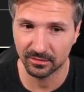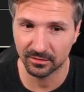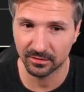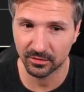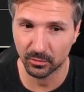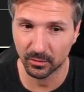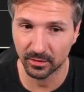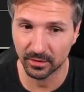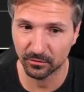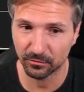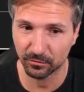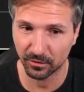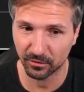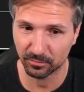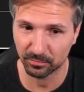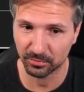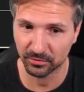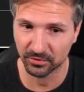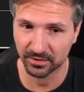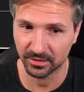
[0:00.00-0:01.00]

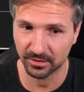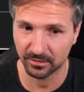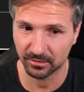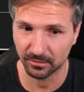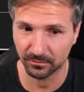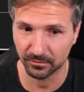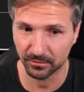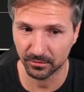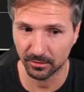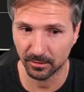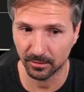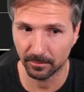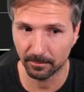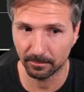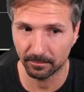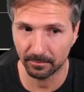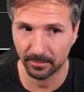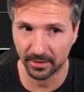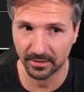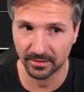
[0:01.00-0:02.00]
25% of your
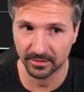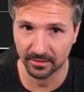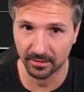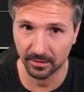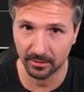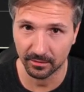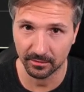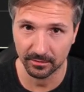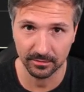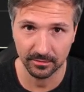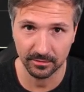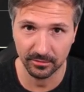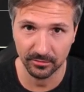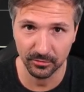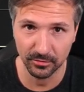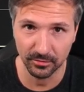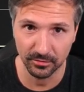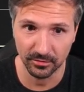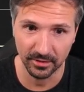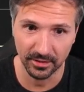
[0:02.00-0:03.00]
base health to
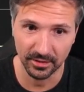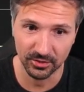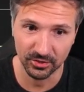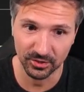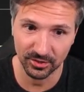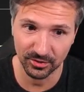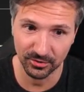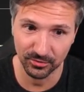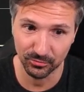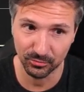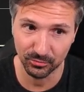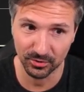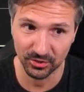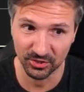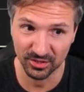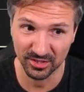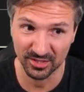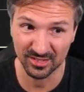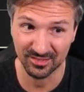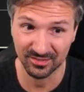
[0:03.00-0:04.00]
your HQ, which
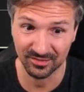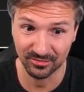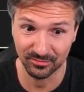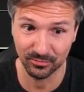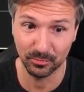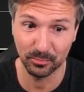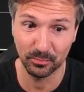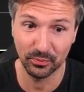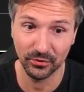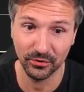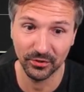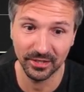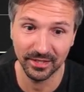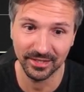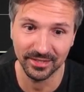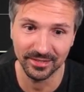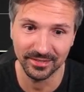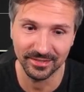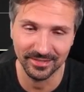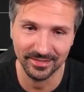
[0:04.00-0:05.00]
is
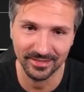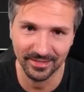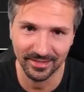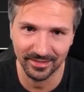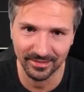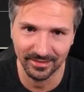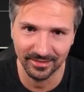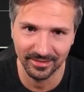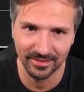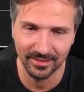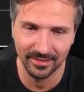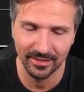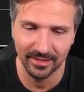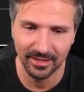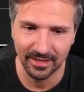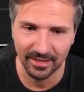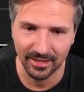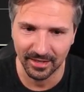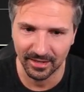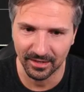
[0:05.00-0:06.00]
pretty insane.
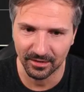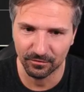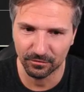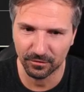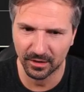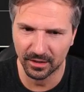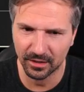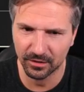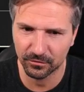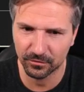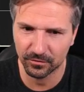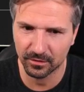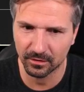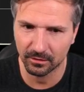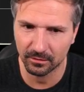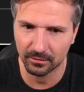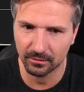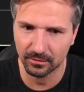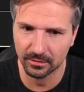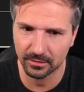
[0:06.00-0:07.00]
And 5
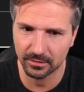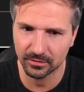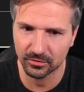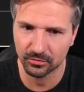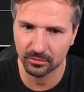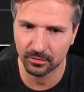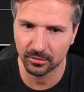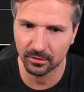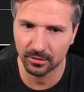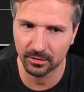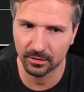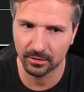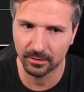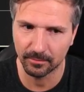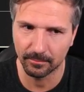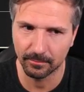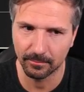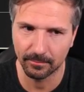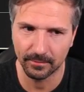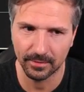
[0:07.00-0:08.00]
card draw
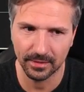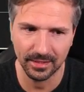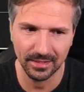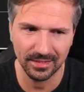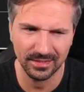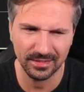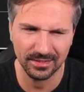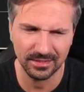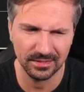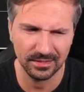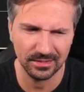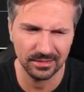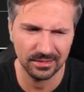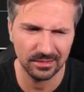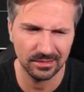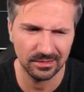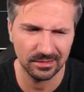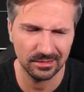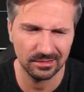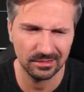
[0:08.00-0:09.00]
is
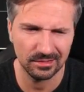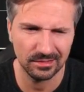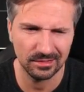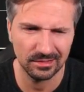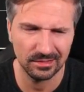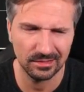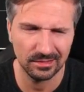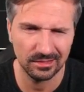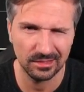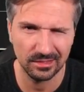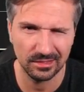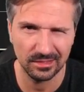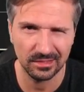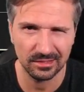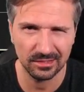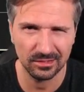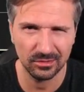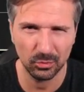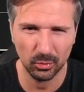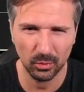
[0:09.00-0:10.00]

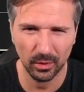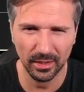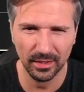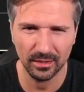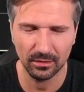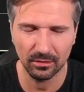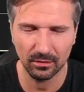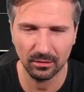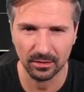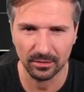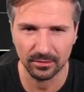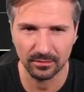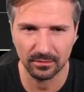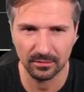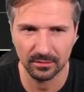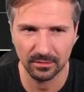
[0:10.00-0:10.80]
quite a lot.